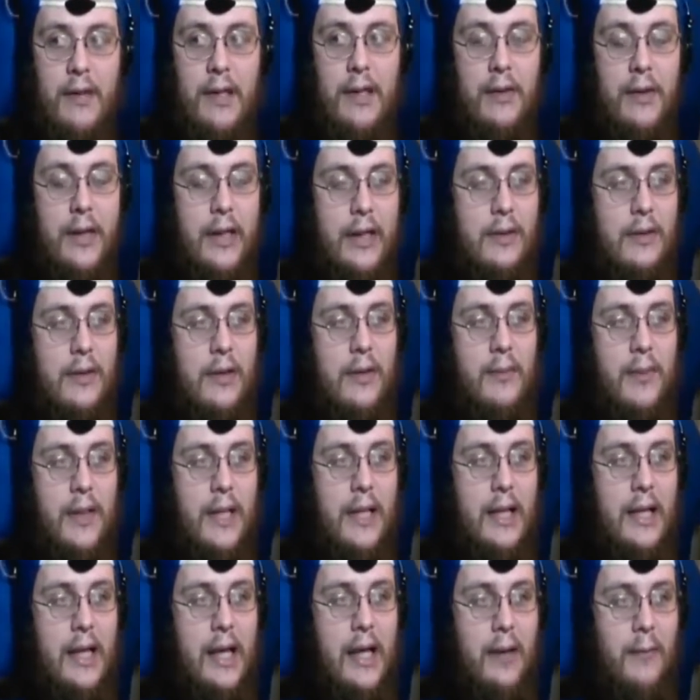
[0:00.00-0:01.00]
you can do the
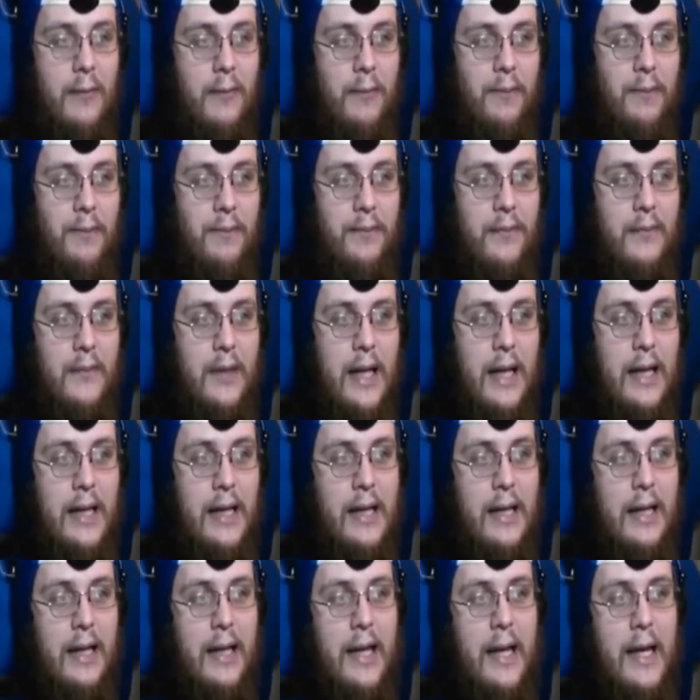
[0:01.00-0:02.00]
minigame and
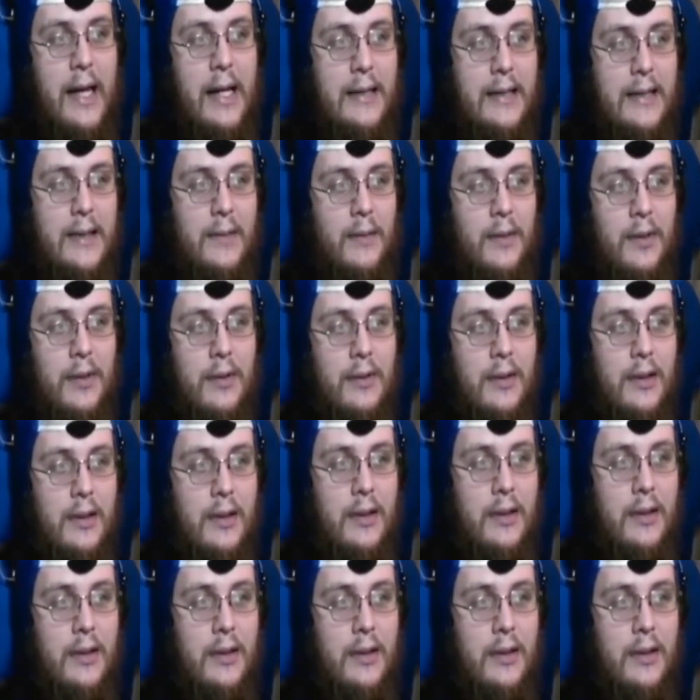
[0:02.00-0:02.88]
get a Chaos Emerald,